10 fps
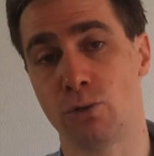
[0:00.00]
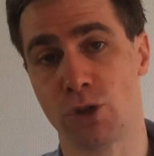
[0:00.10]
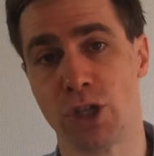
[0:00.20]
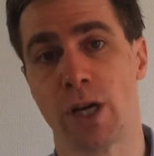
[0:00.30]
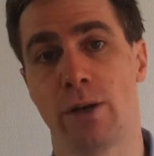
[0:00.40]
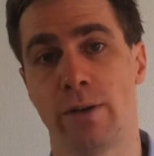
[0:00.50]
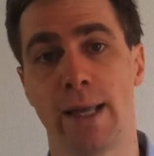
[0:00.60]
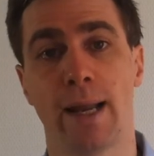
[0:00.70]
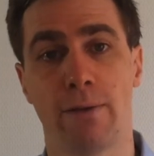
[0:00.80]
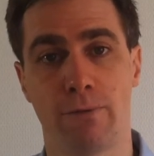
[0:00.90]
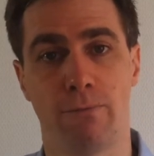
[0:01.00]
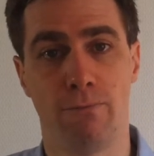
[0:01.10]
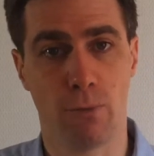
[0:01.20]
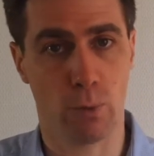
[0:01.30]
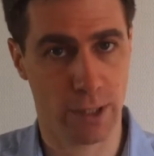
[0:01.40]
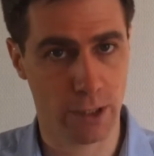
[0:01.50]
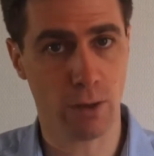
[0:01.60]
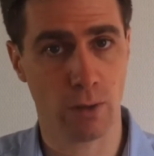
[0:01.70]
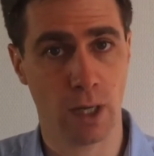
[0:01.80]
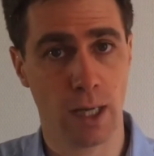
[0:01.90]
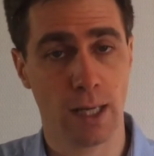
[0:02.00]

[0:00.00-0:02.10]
to share the data with you,